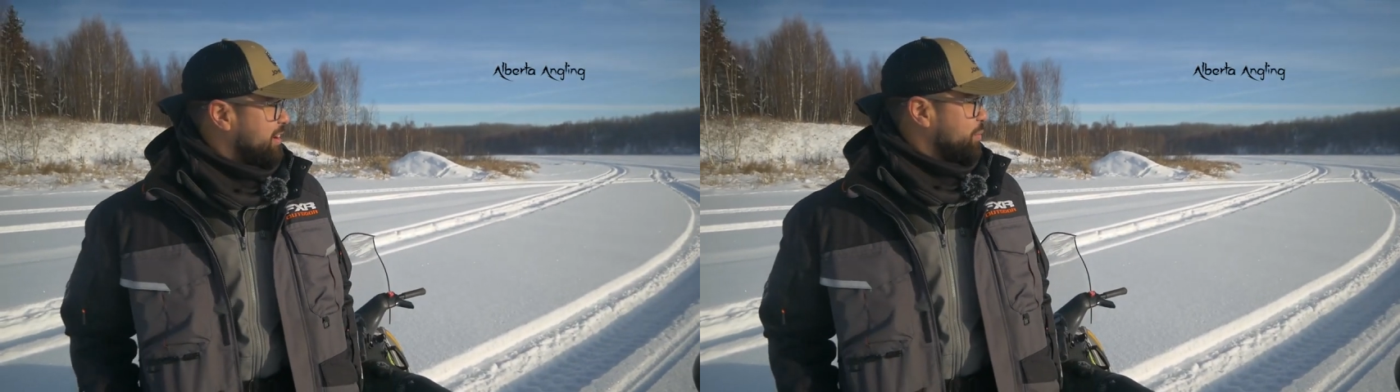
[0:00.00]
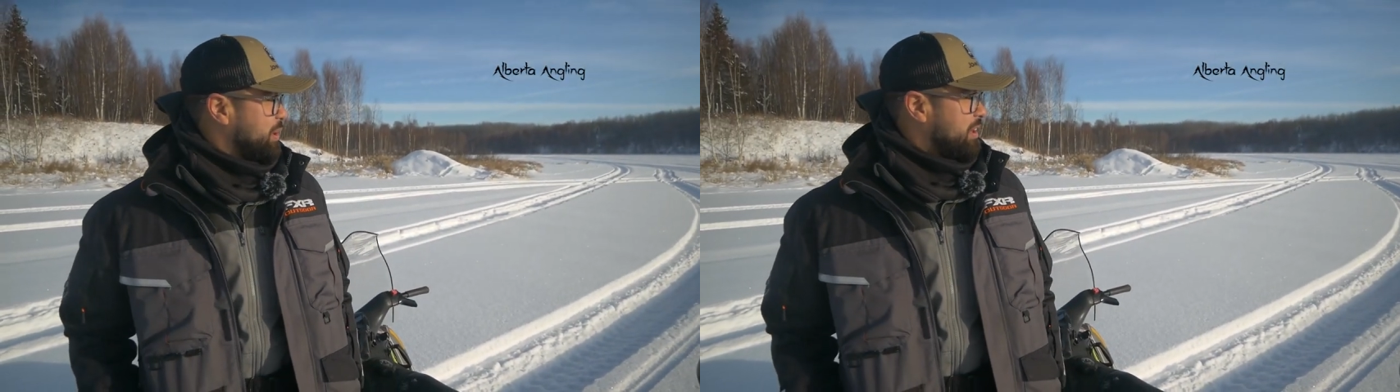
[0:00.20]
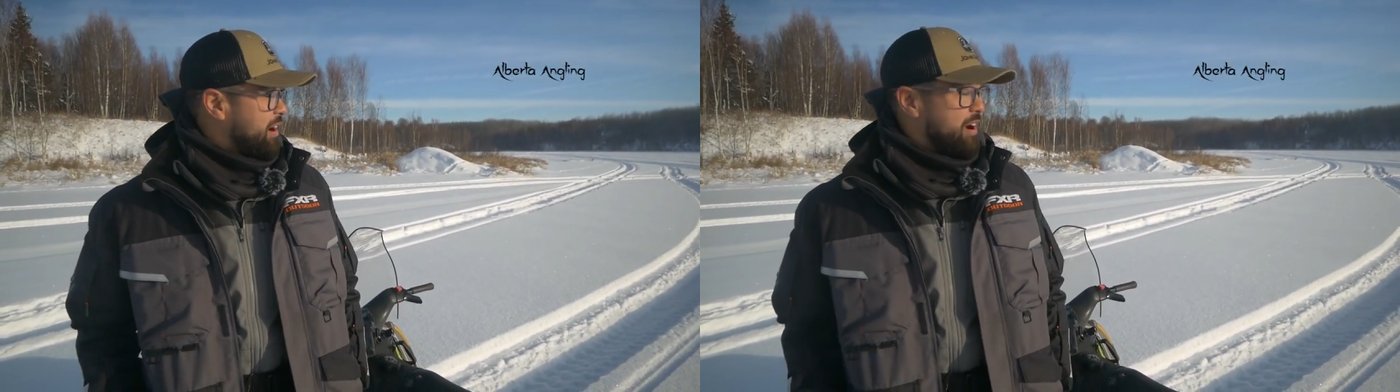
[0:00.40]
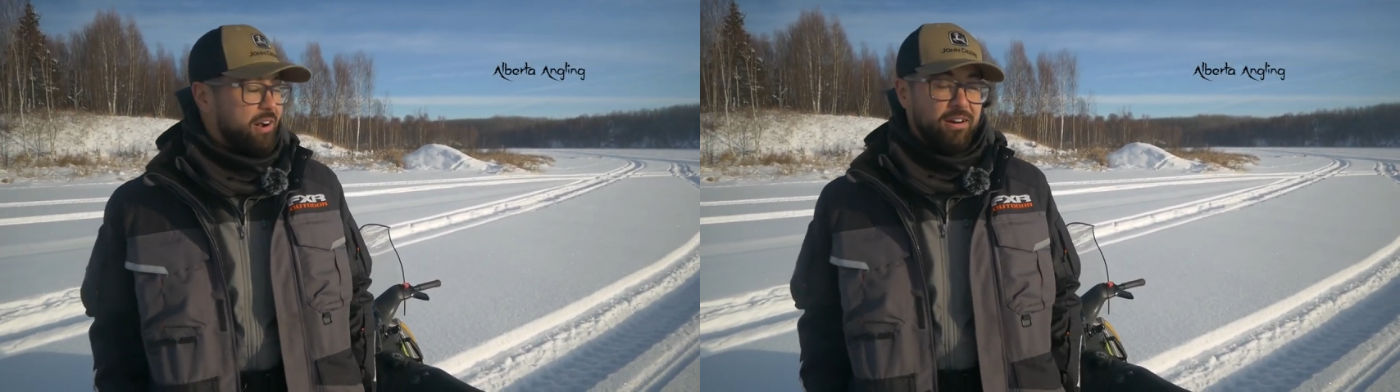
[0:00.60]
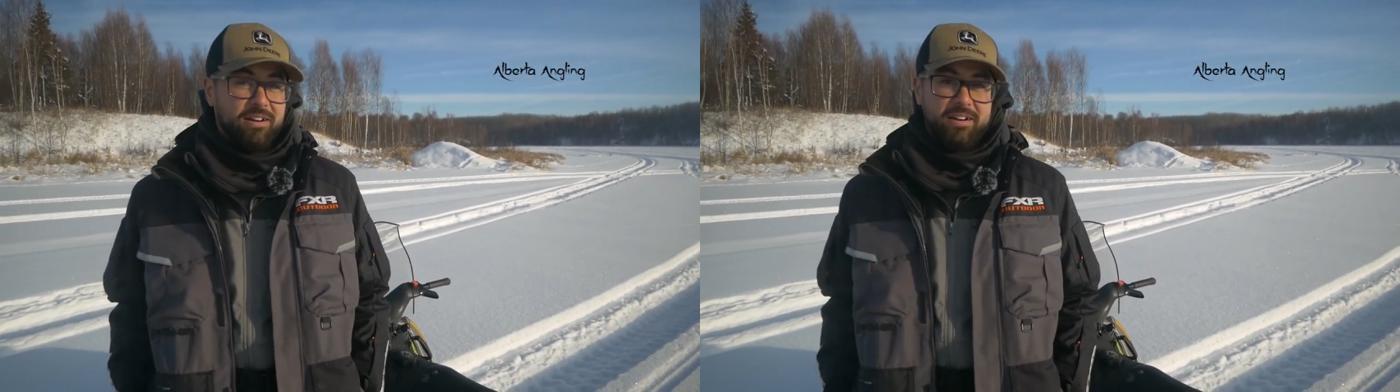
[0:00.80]
We
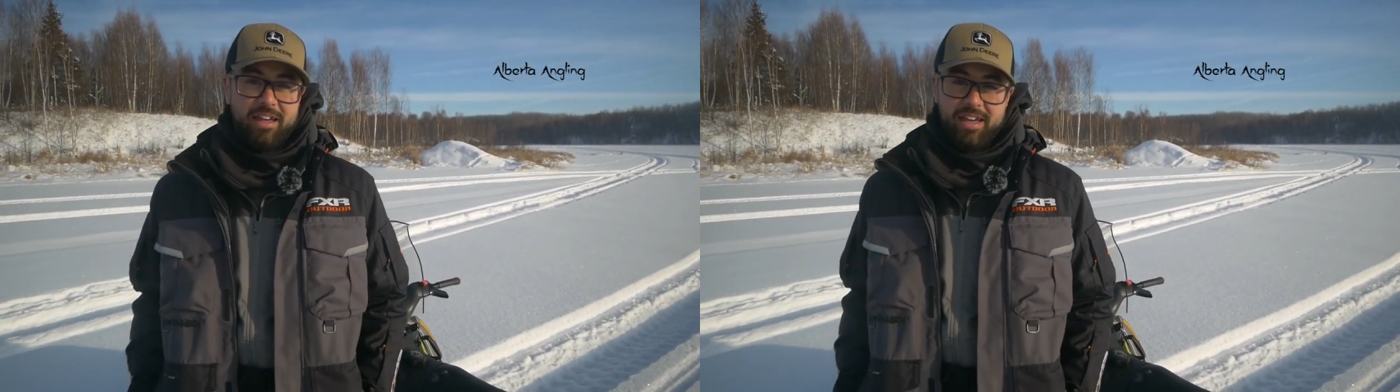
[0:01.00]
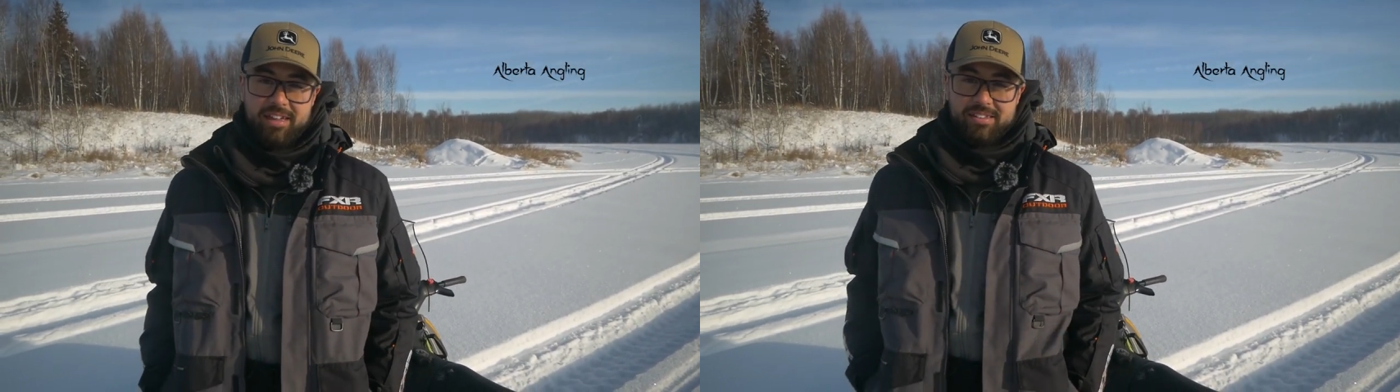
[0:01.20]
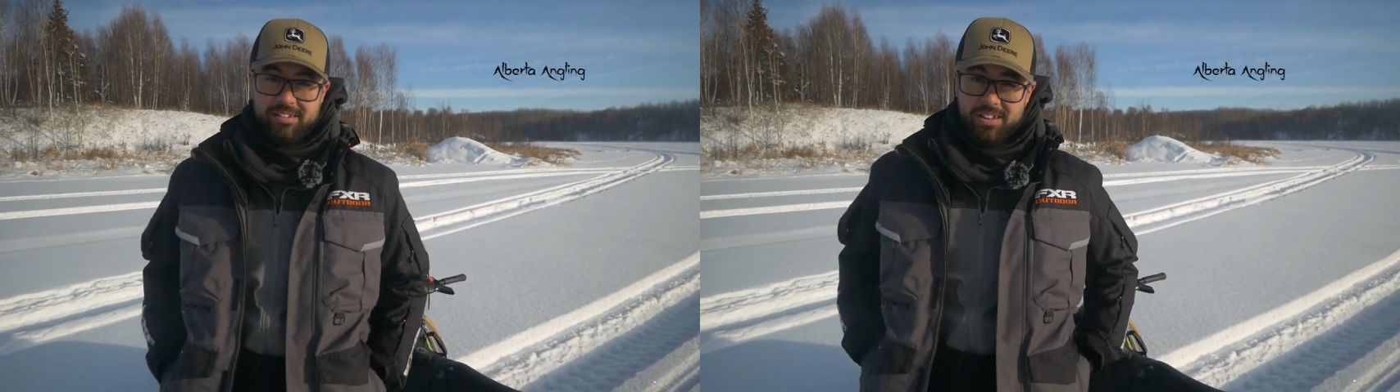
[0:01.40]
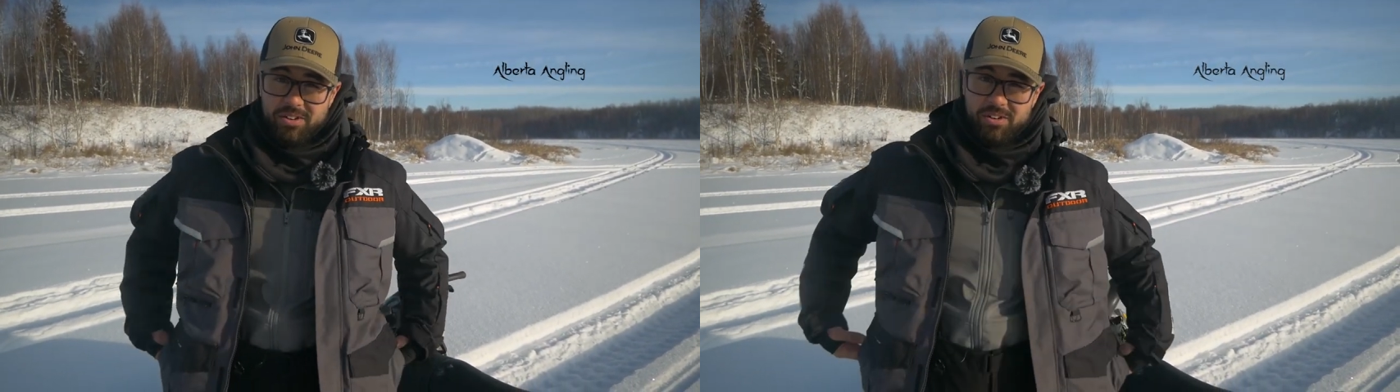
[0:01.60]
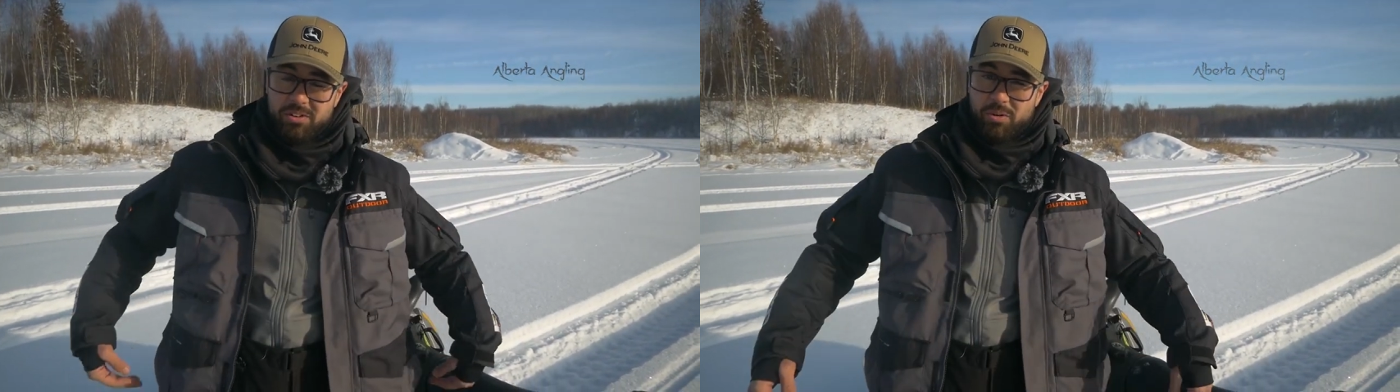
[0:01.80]
are at
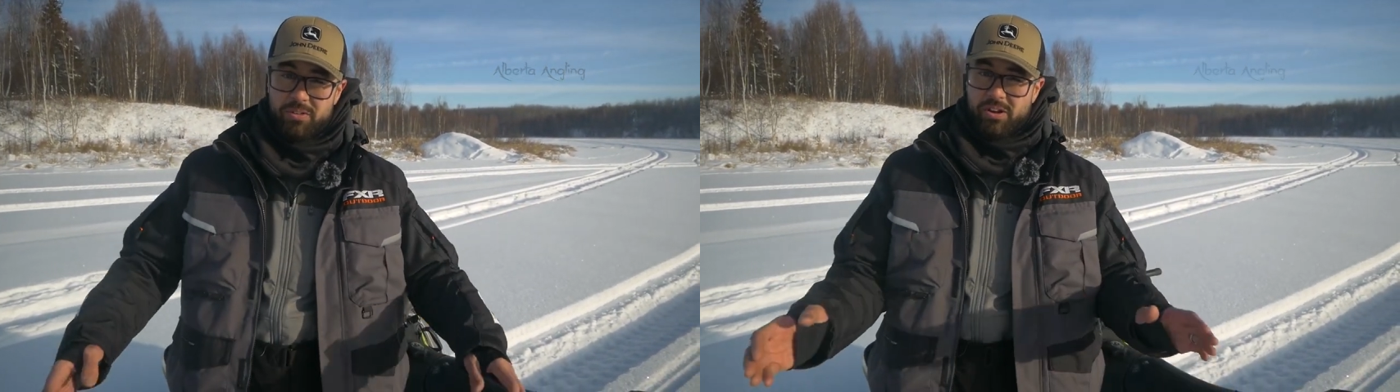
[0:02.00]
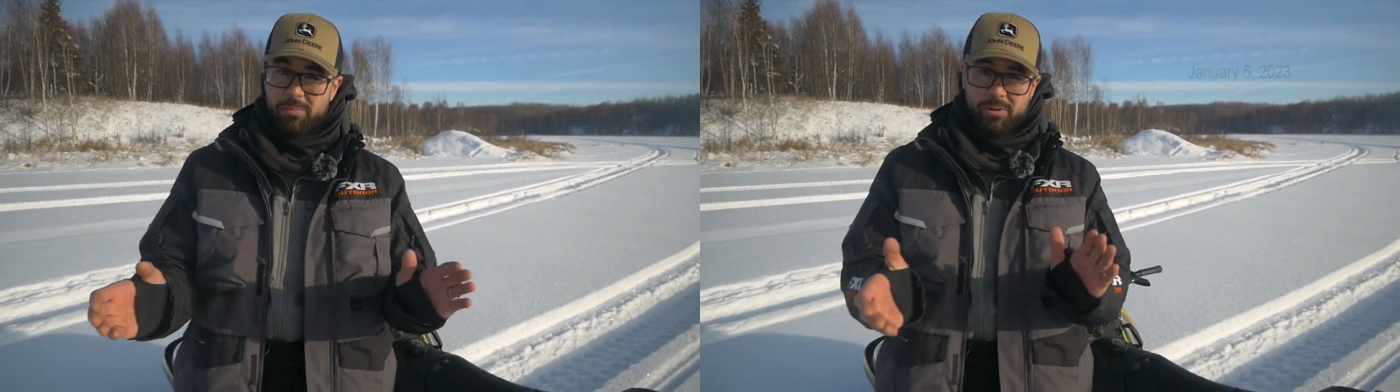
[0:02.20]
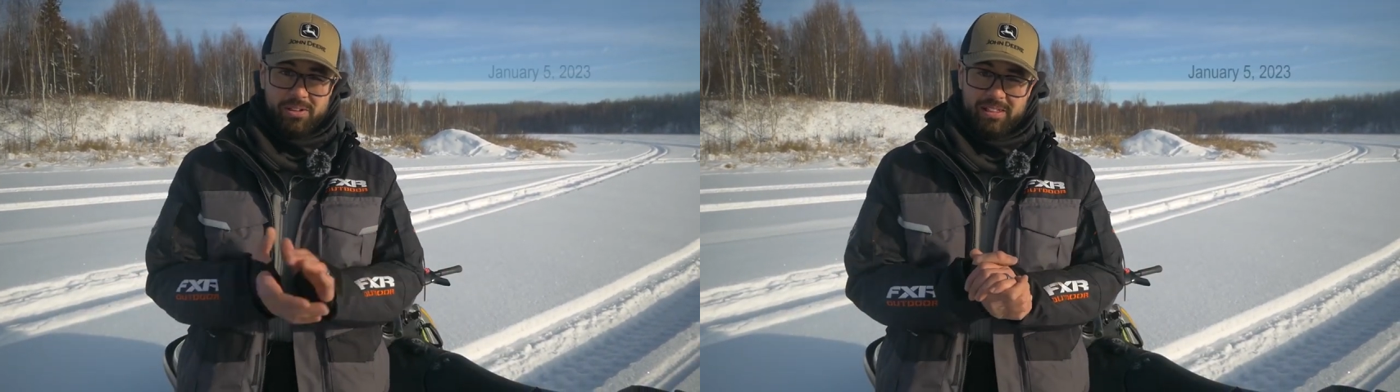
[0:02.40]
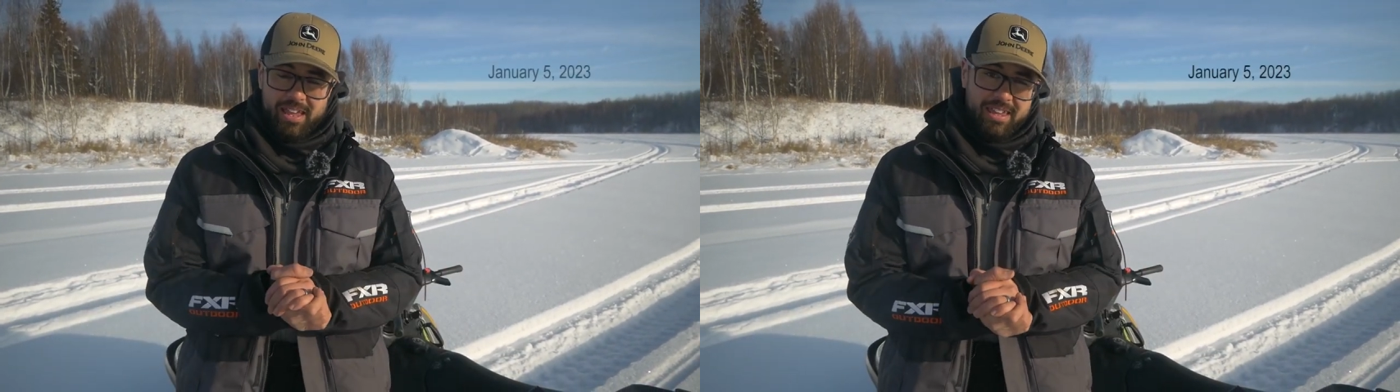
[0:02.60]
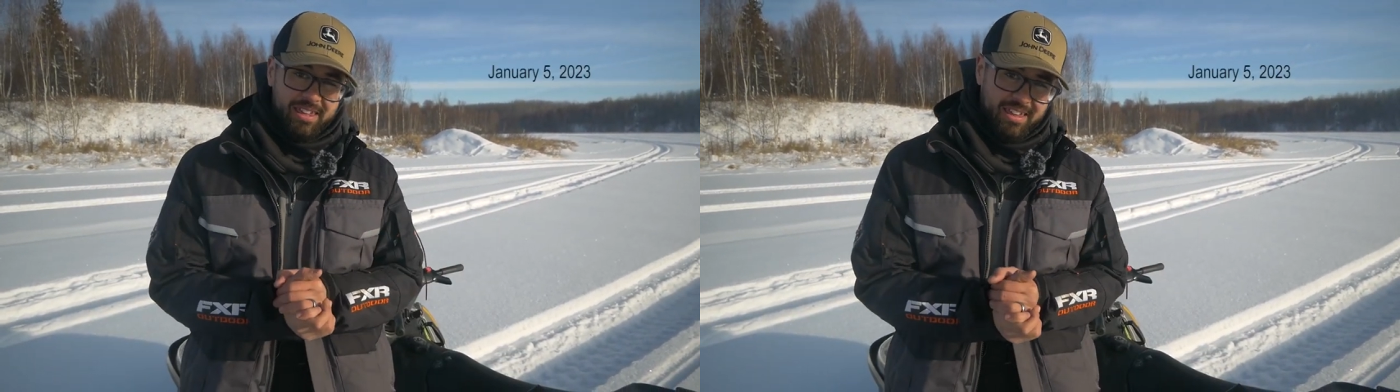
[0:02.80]
another Northern Alberta
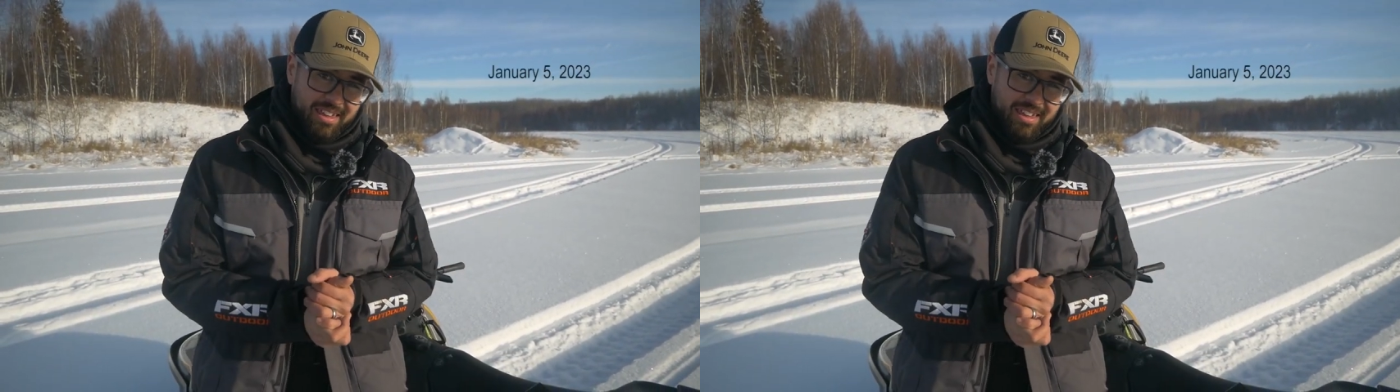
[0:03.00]
lake.